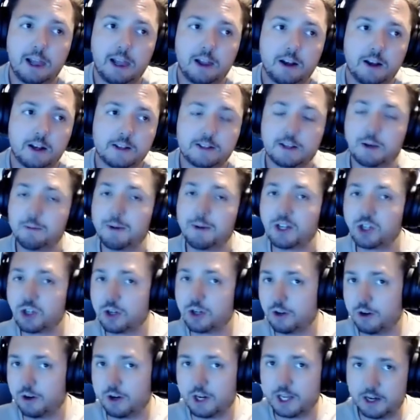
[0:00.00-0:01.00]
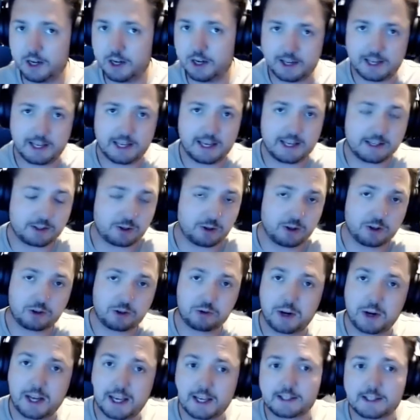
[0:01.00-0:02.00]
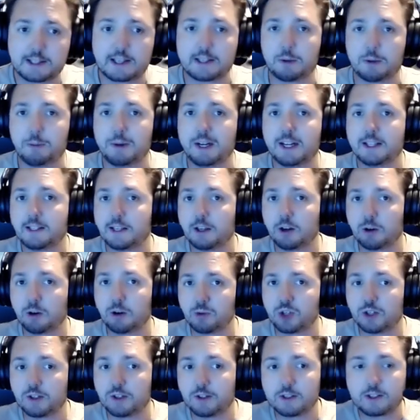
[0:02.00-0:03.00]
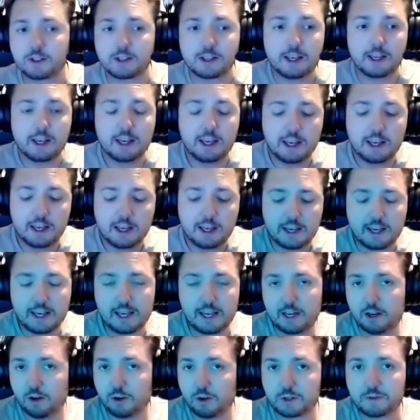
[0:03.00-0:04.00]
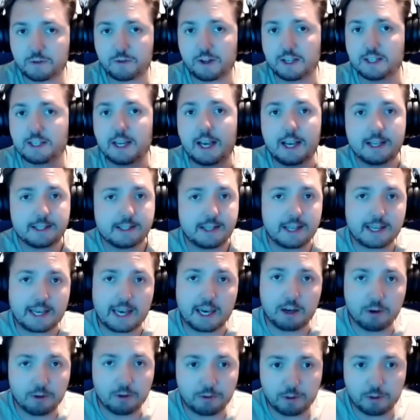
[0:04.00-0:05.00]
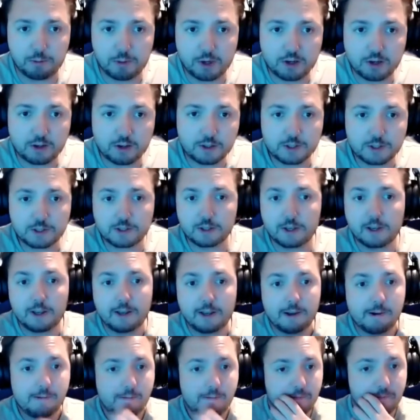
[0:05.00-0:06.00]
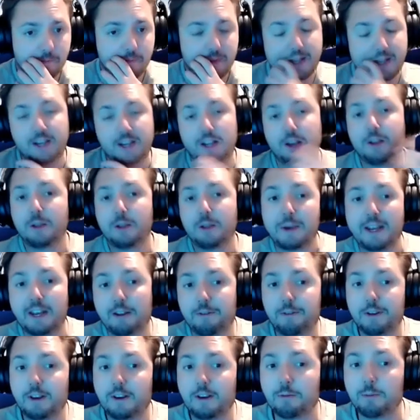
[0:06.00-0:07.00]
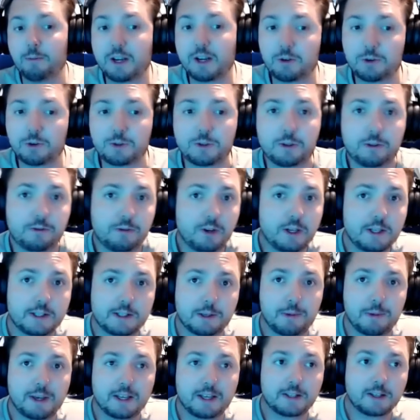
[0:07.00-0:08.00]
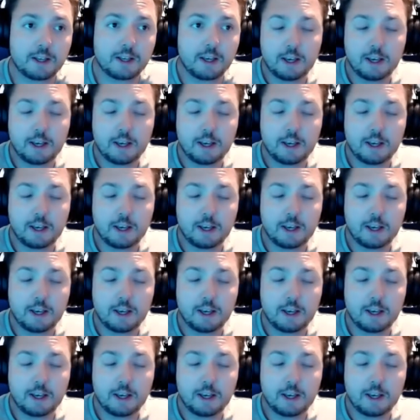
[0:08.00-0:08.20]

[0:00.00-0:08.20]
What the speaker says: As I mentioned earlier, it's got great accessibility options. It looks fantastic out of the box. And the other benefit of Microsoft Flight Sim is